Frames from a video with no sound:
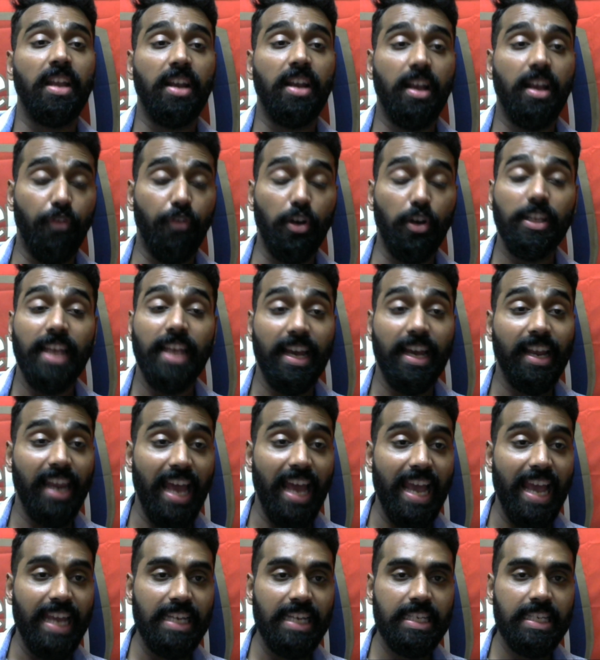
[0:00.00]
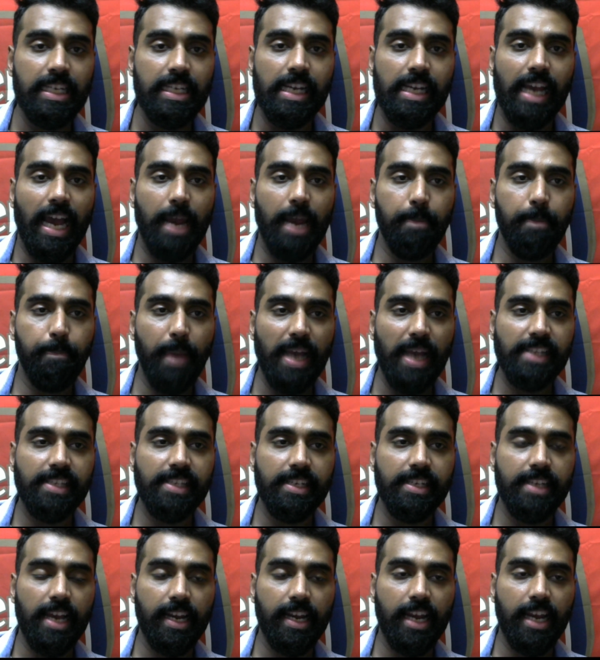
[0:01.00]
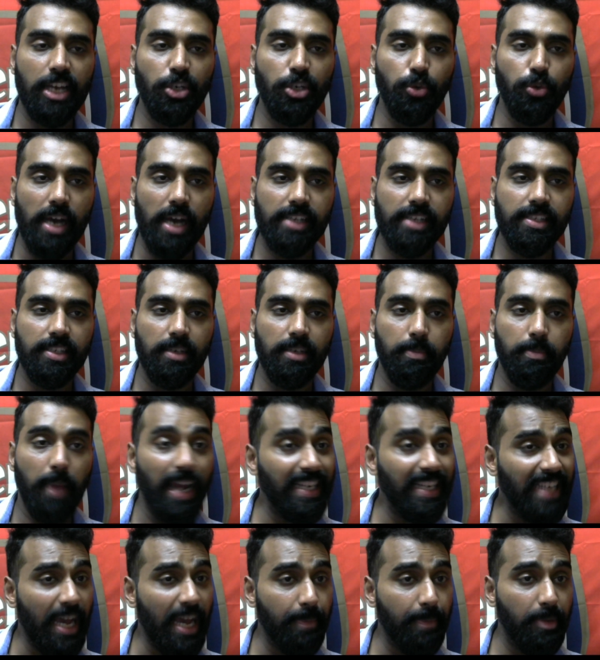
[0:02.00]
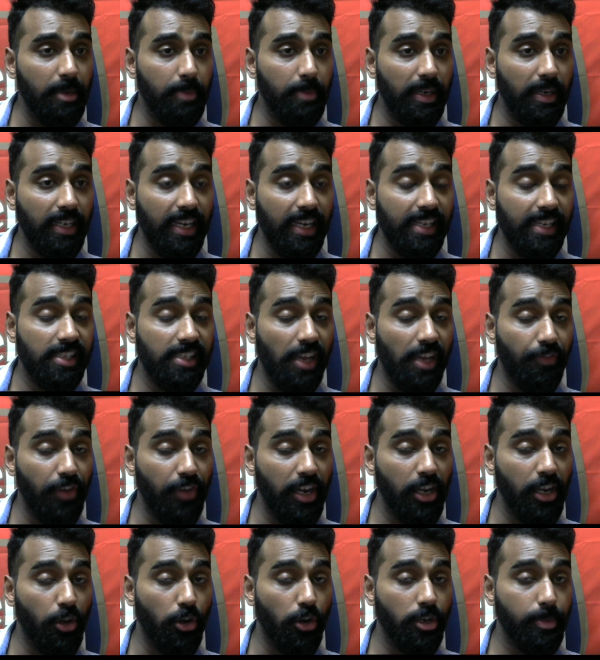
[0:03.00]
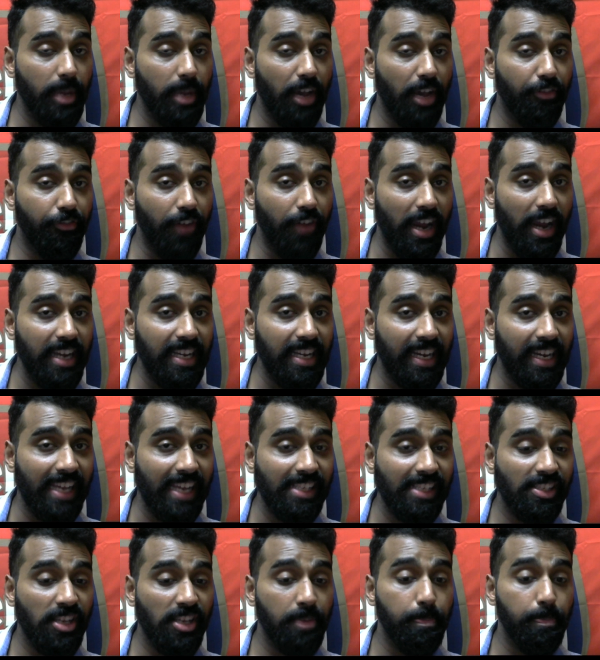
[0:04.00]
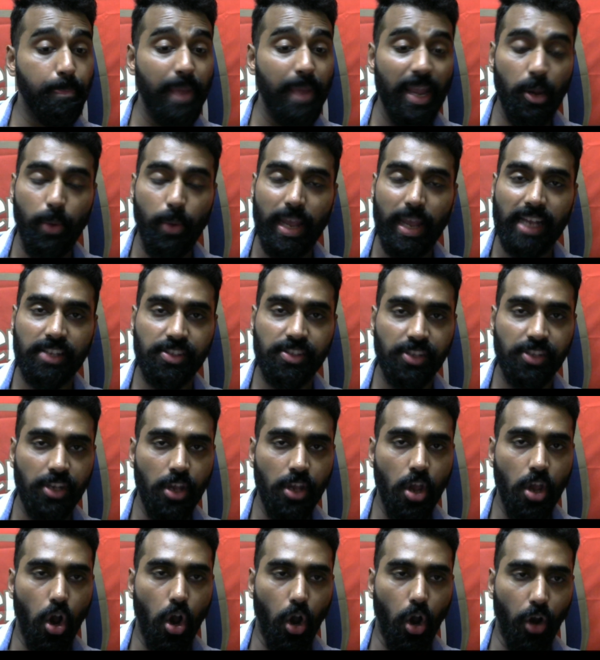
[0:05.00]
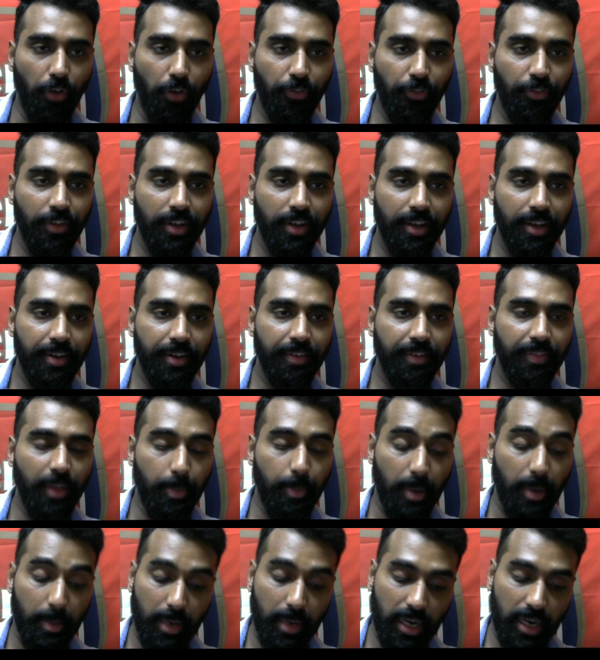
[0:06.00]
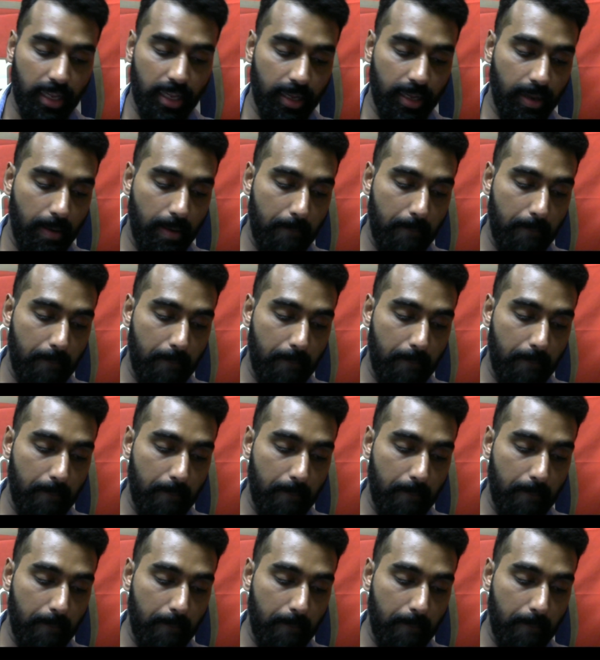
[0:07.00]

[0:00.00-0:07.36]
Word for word: for their client. And Patson Daka to Arsenal might happen, but it is definitely going to be a fight against the big wigs of the Premier League.